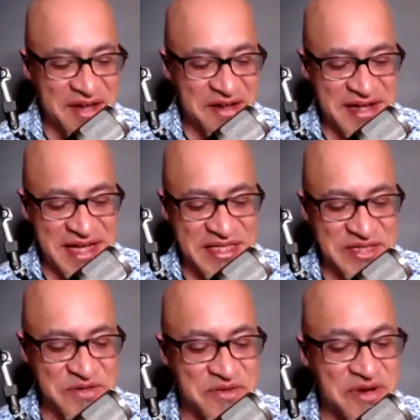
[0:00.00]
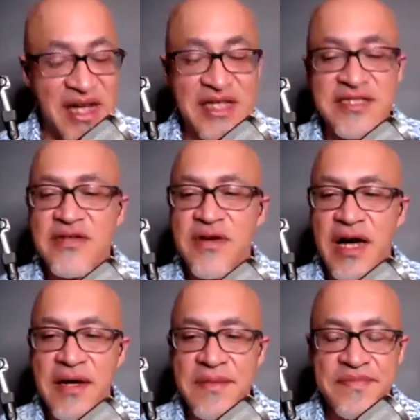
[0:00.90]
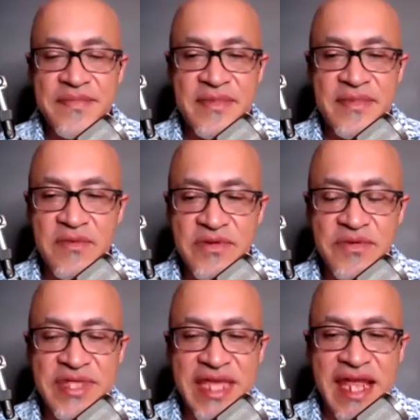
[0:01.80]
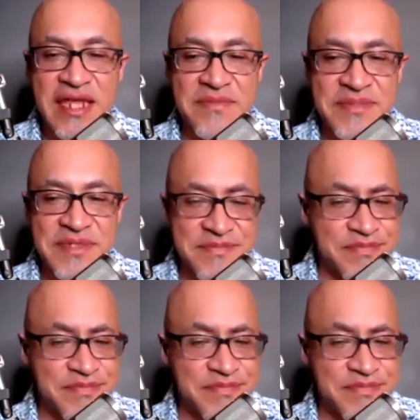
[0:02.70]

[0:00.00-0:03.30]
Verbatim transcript: Well, that's cool. So with that Adams,